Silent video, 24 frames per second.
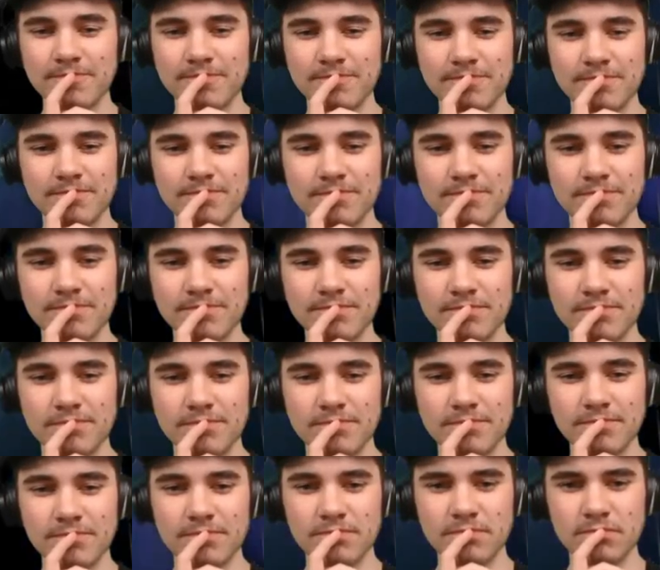
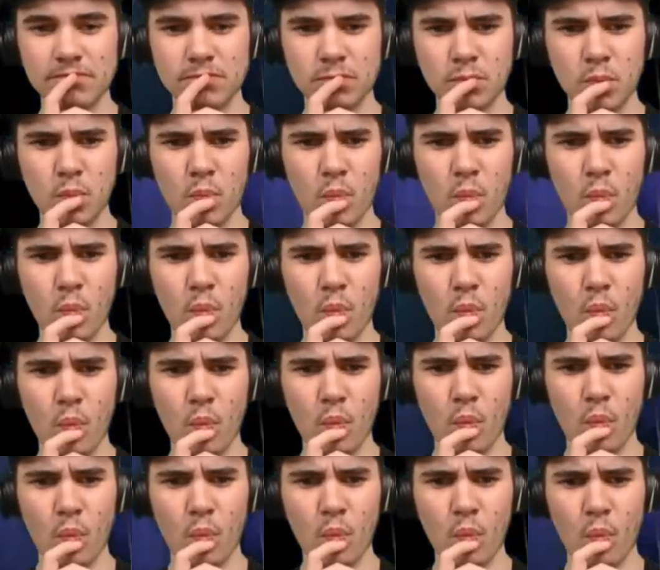
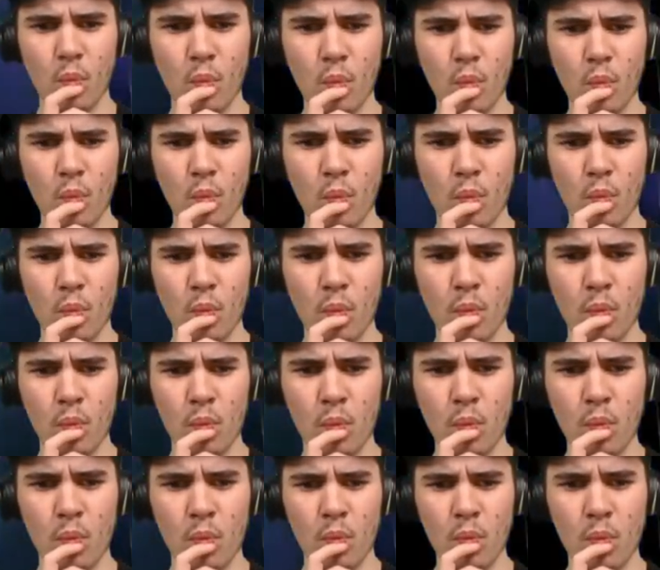
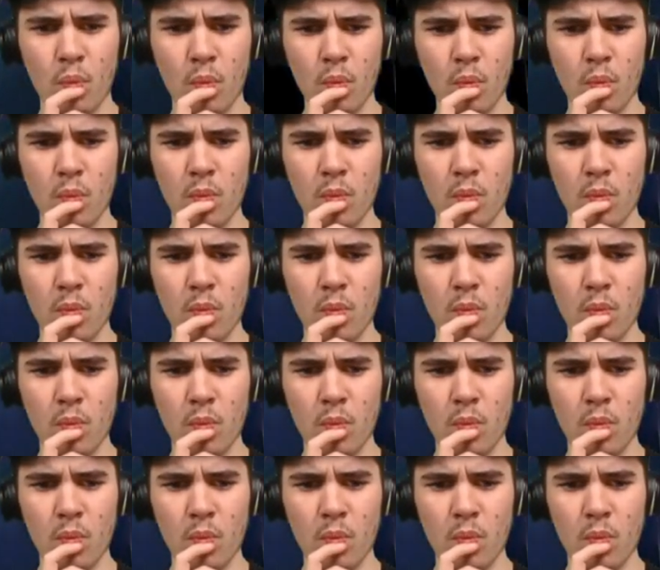Nothing is said.